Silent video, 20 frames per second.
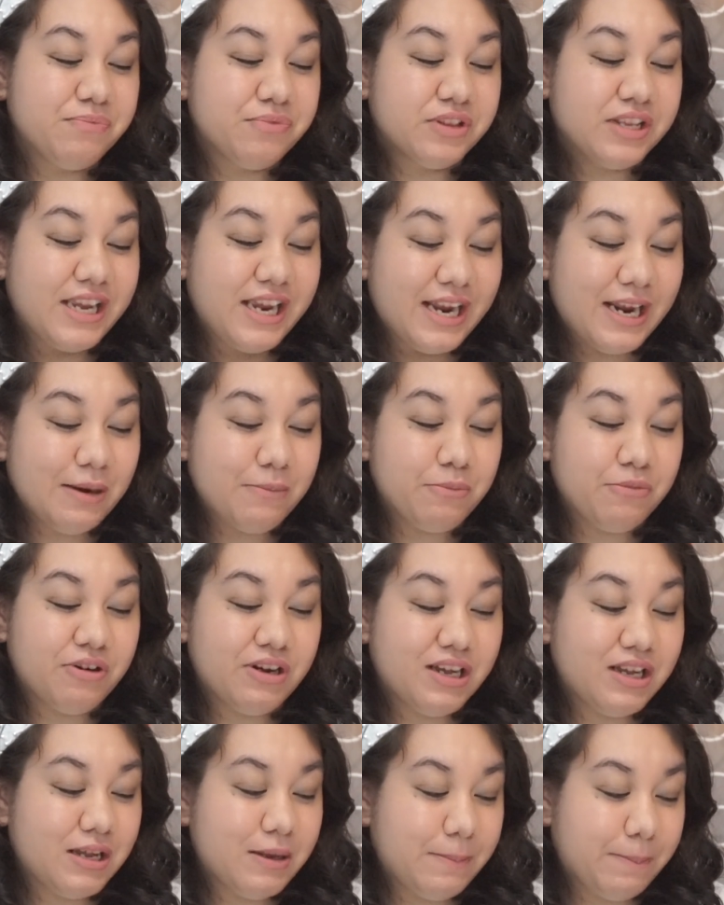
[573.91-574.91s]

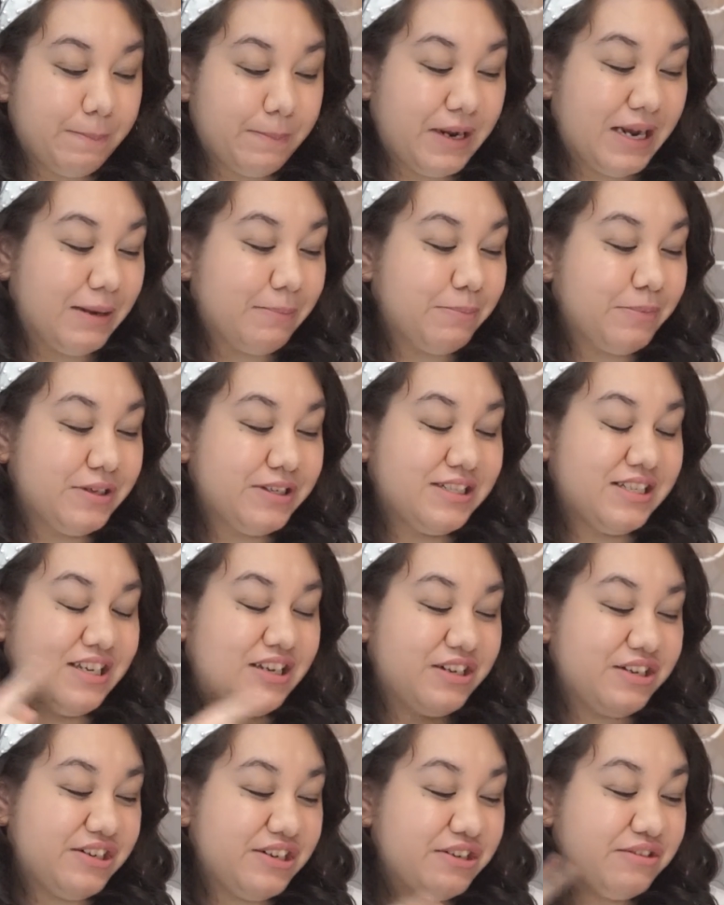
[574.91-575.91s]
camera, maps,
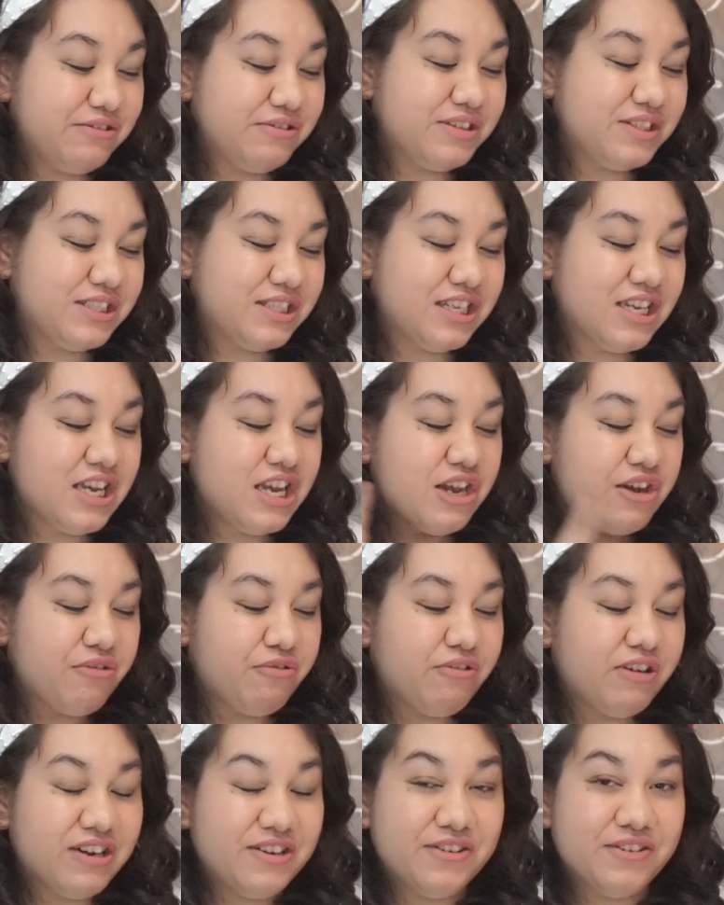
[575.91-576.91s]
notes,
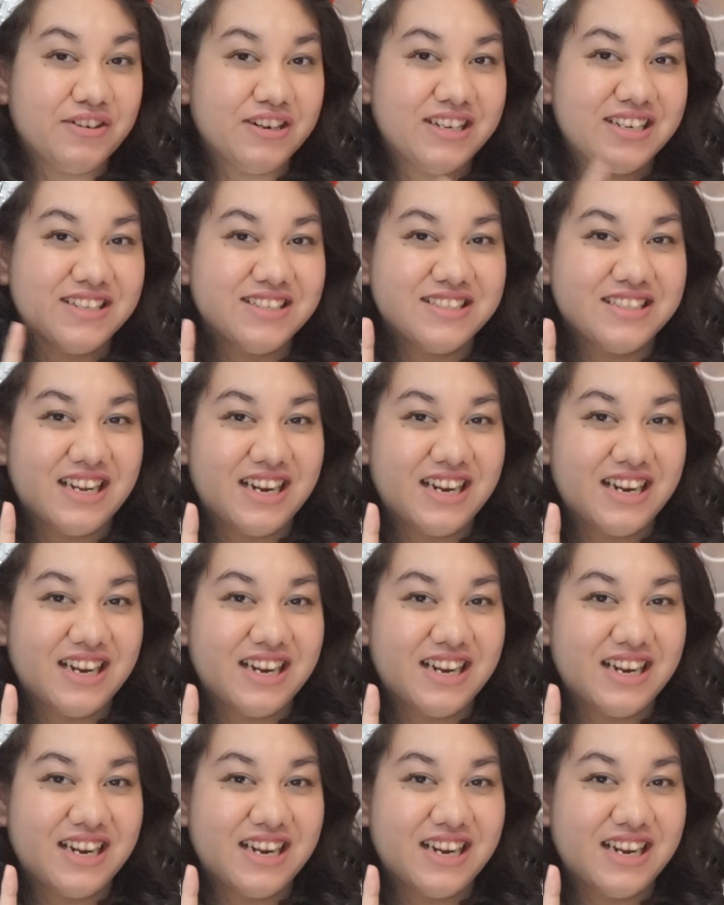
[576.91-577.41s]
Wonderlist.